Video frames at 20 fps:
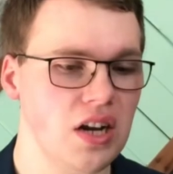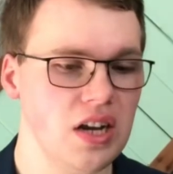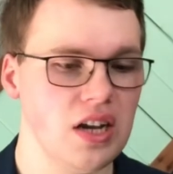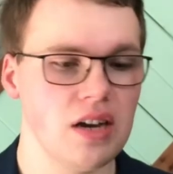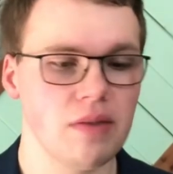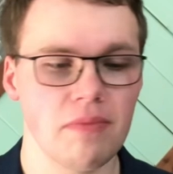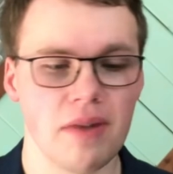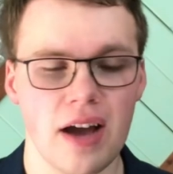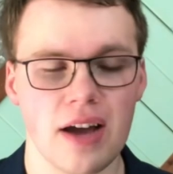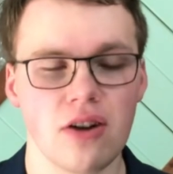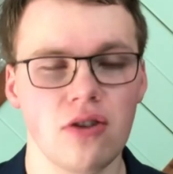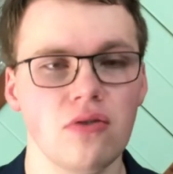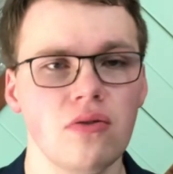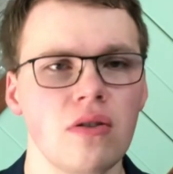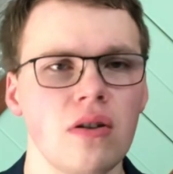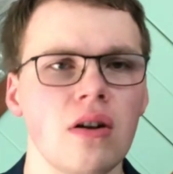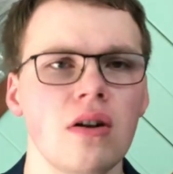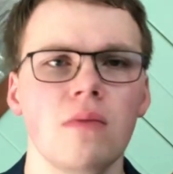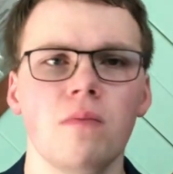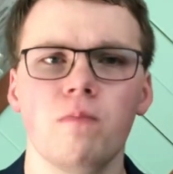Camano,
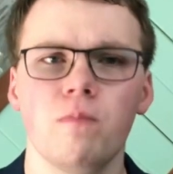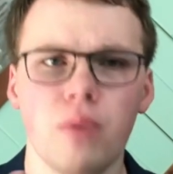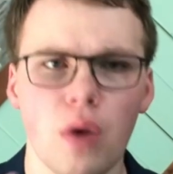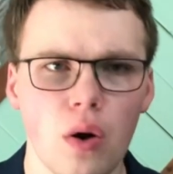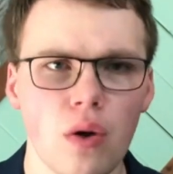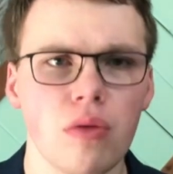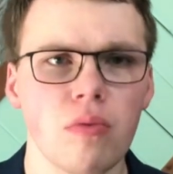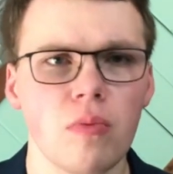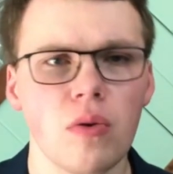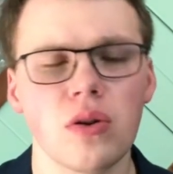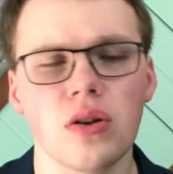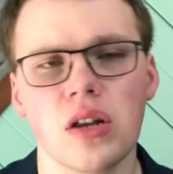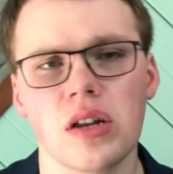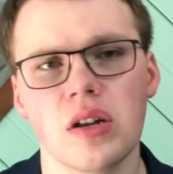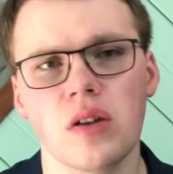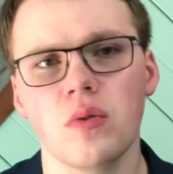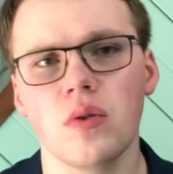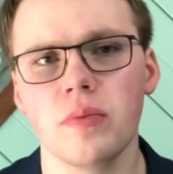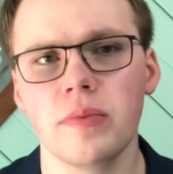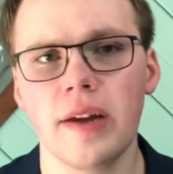both most likely
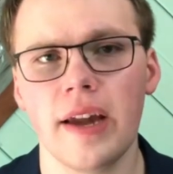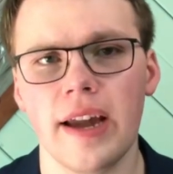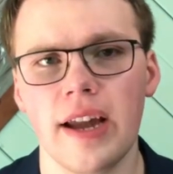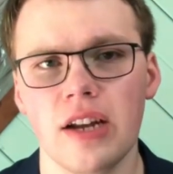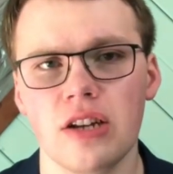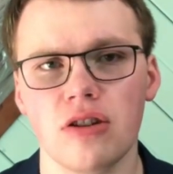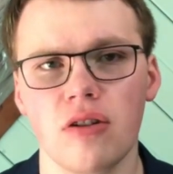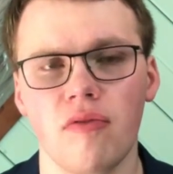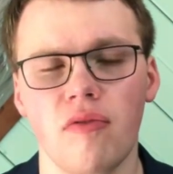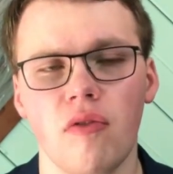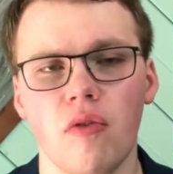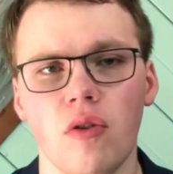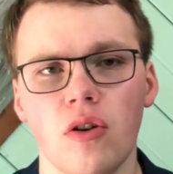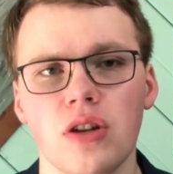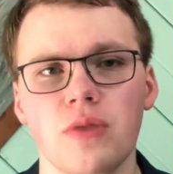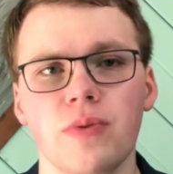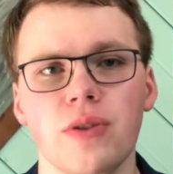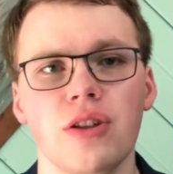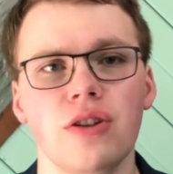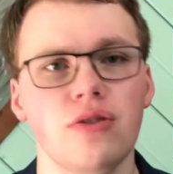will be A H L forwards,
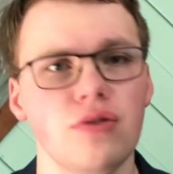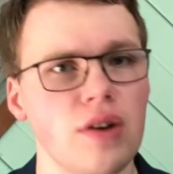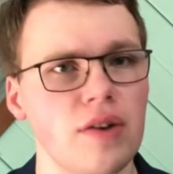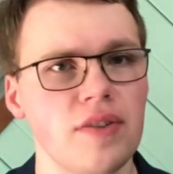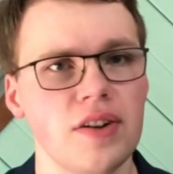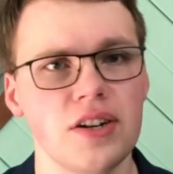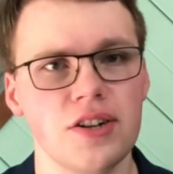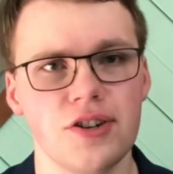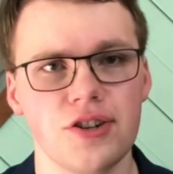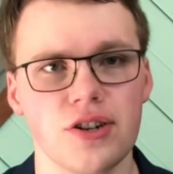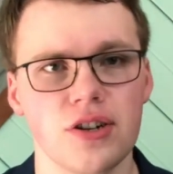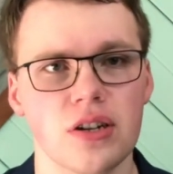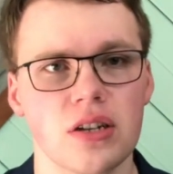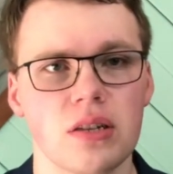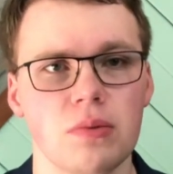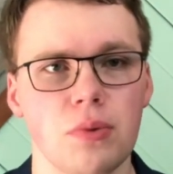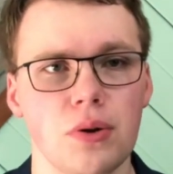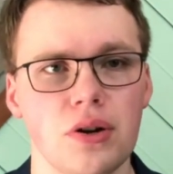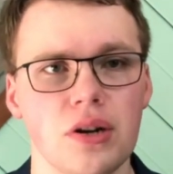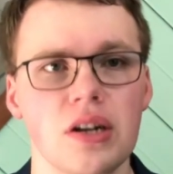but they do have an N H L
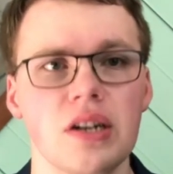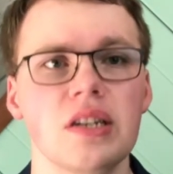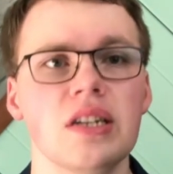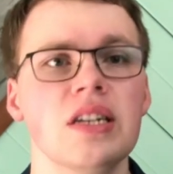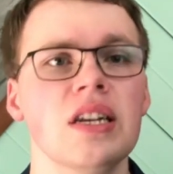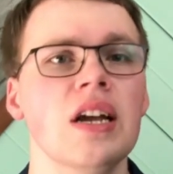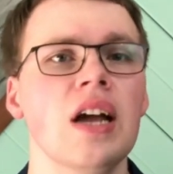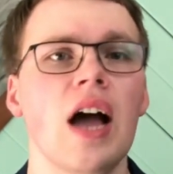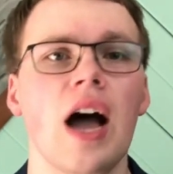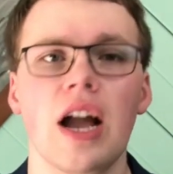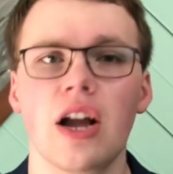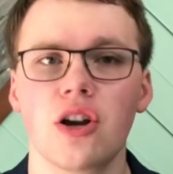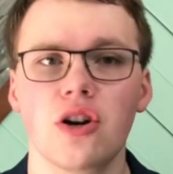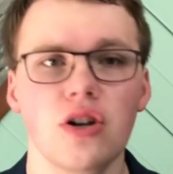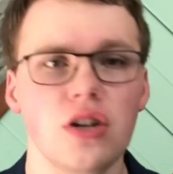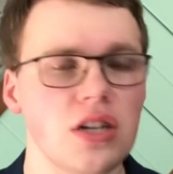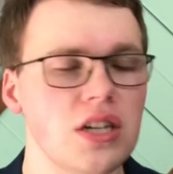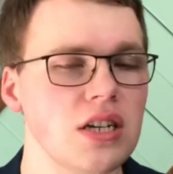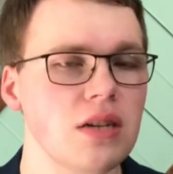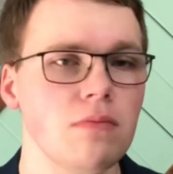experience. I
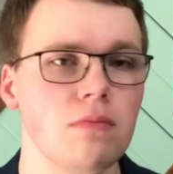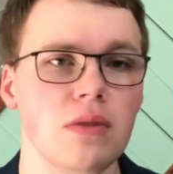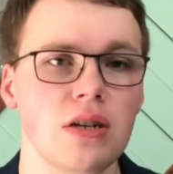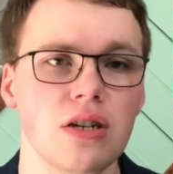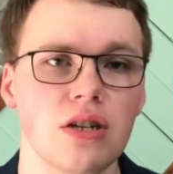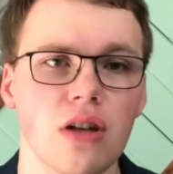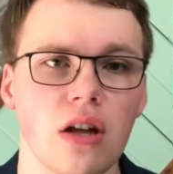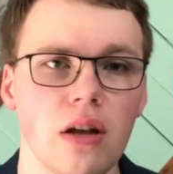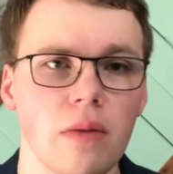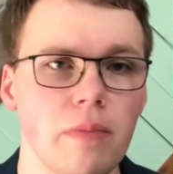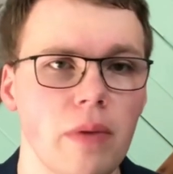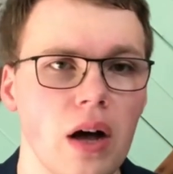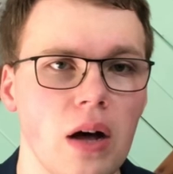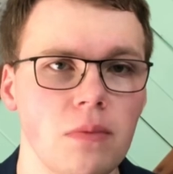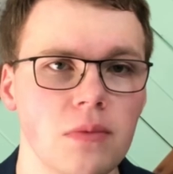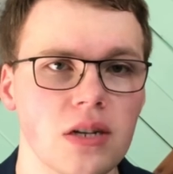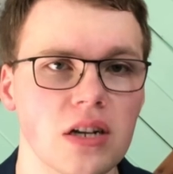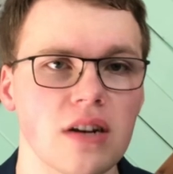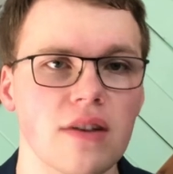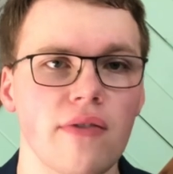could see them be solid bottom
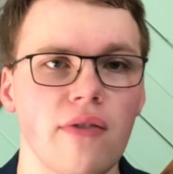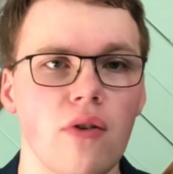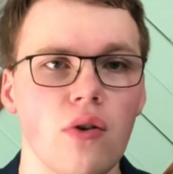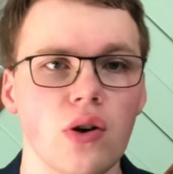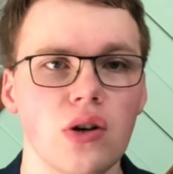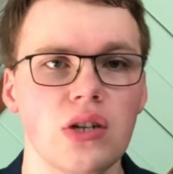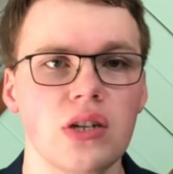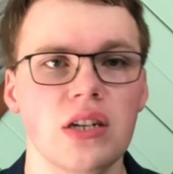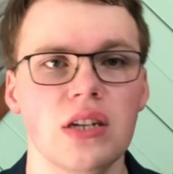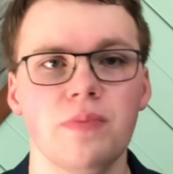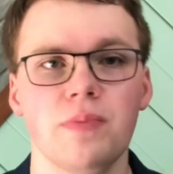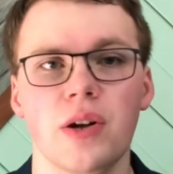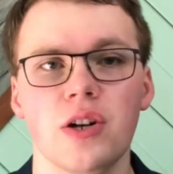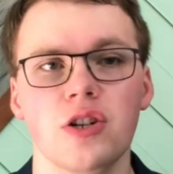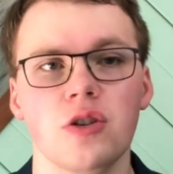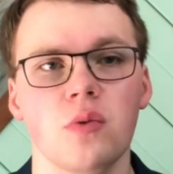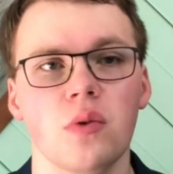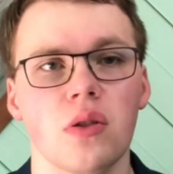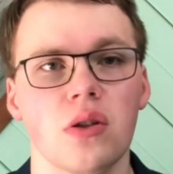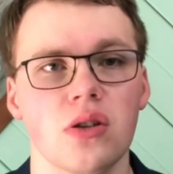six forwards,
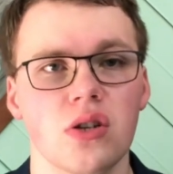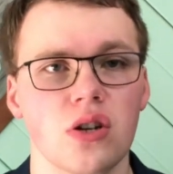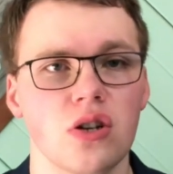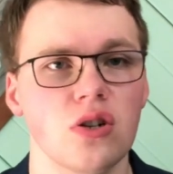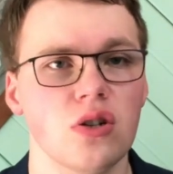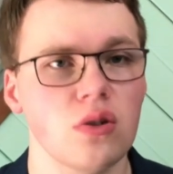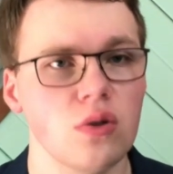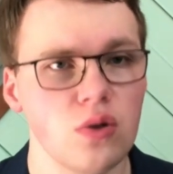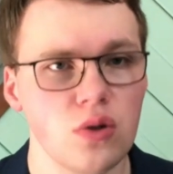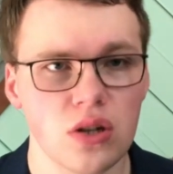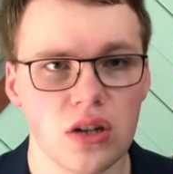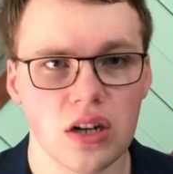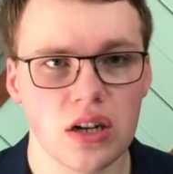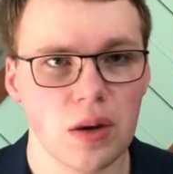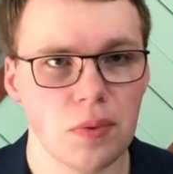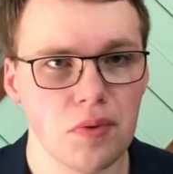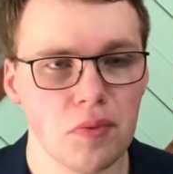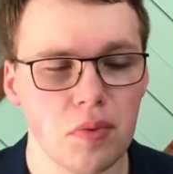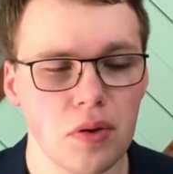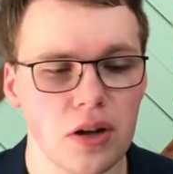especially with the Stars losing a
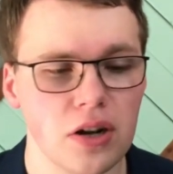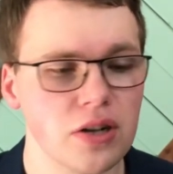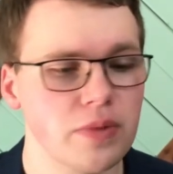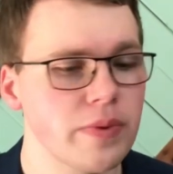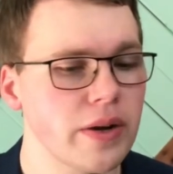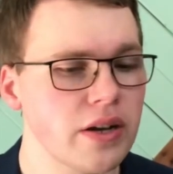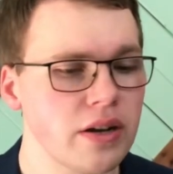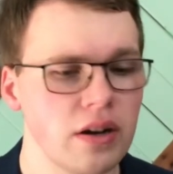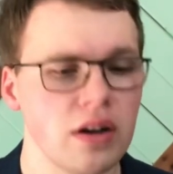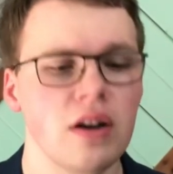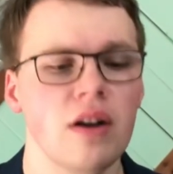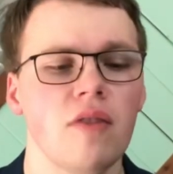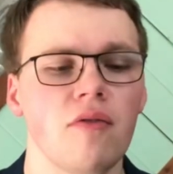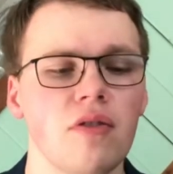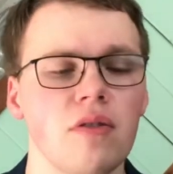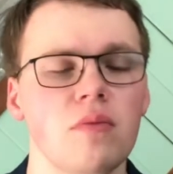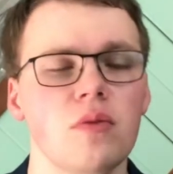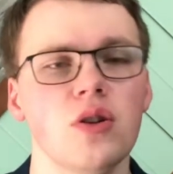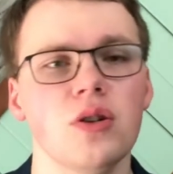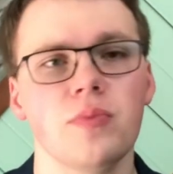couple players, but for
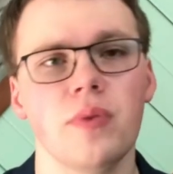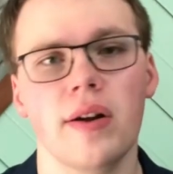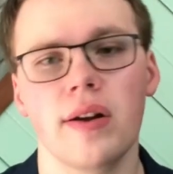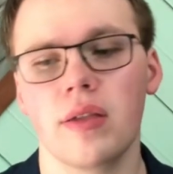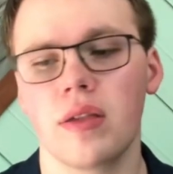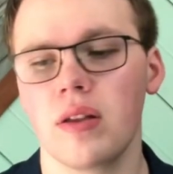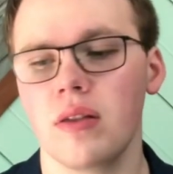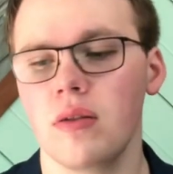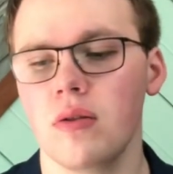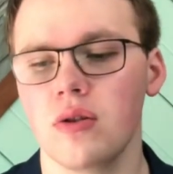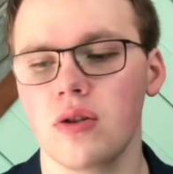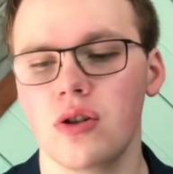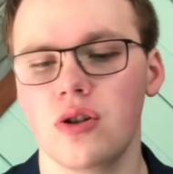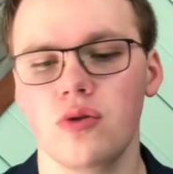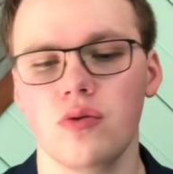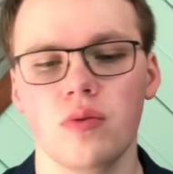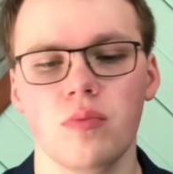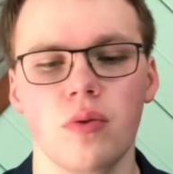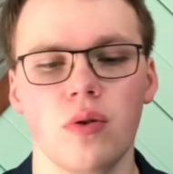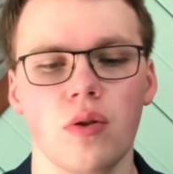the most part, I think those two
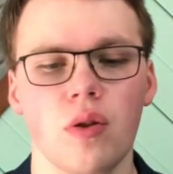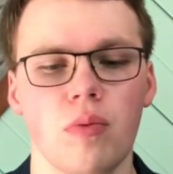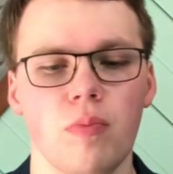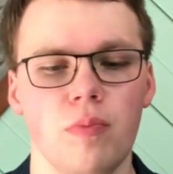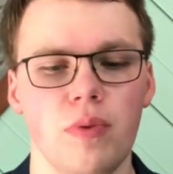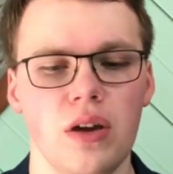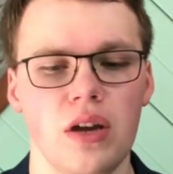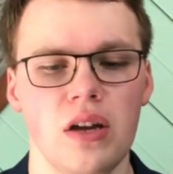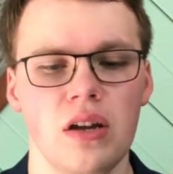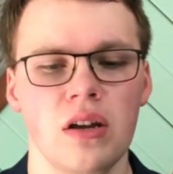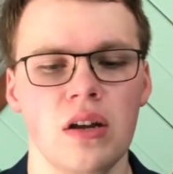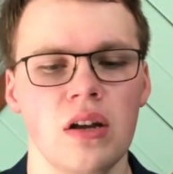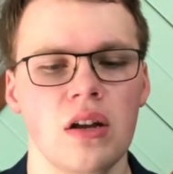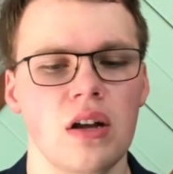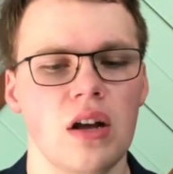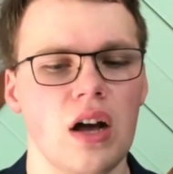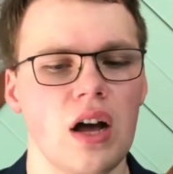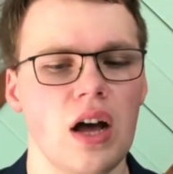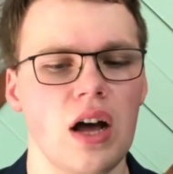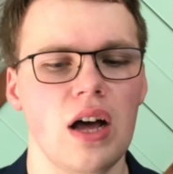will both be
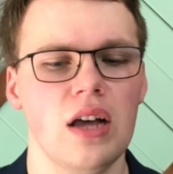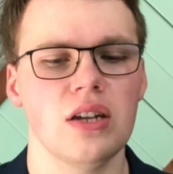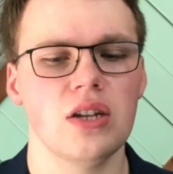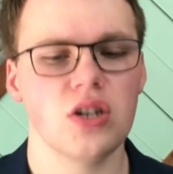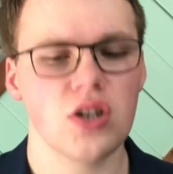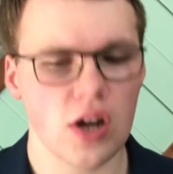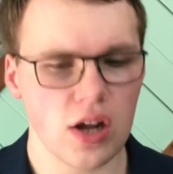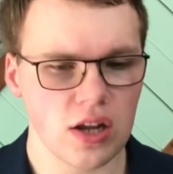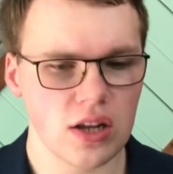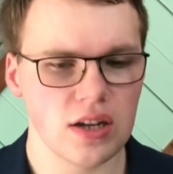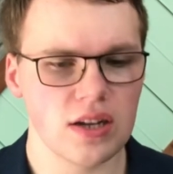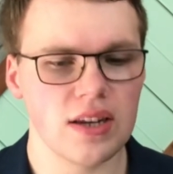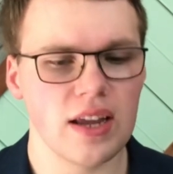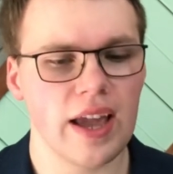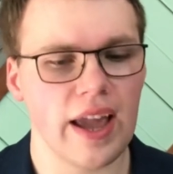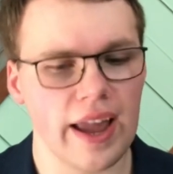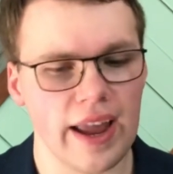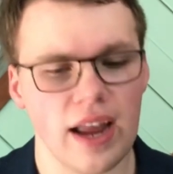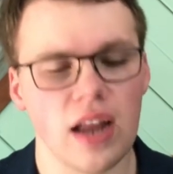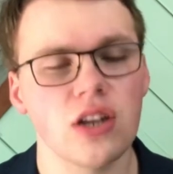uh, solid
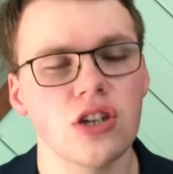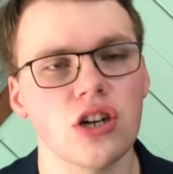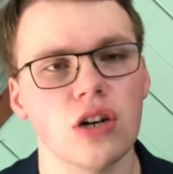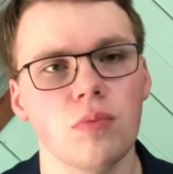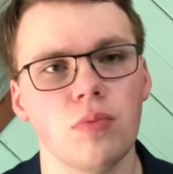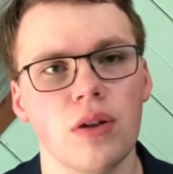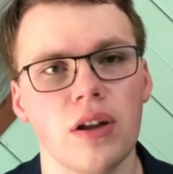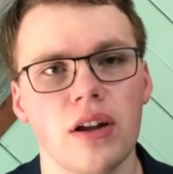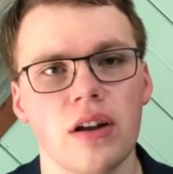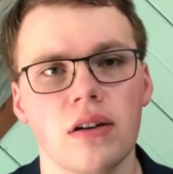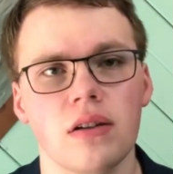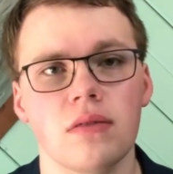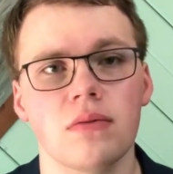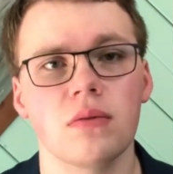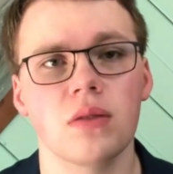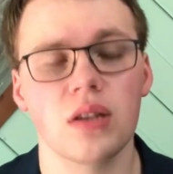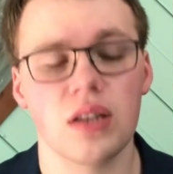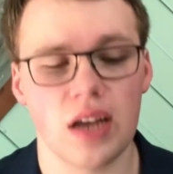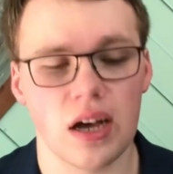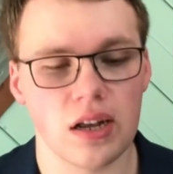A H L players for
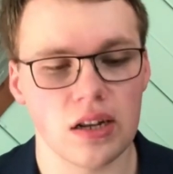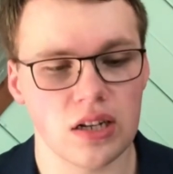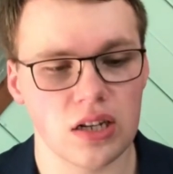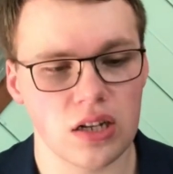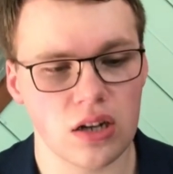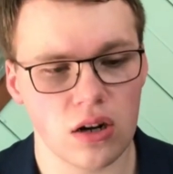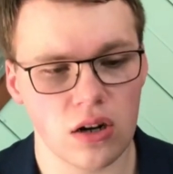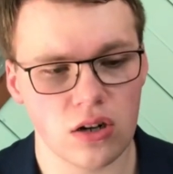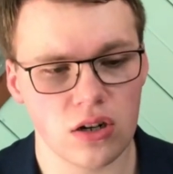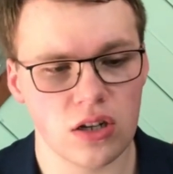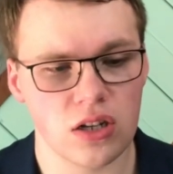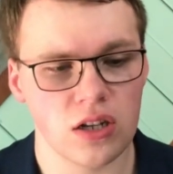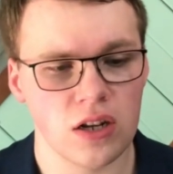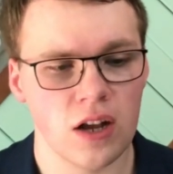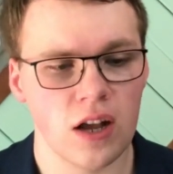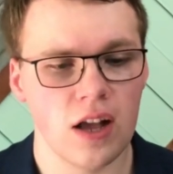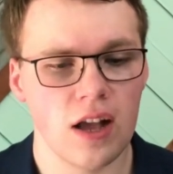the Dallas Stars.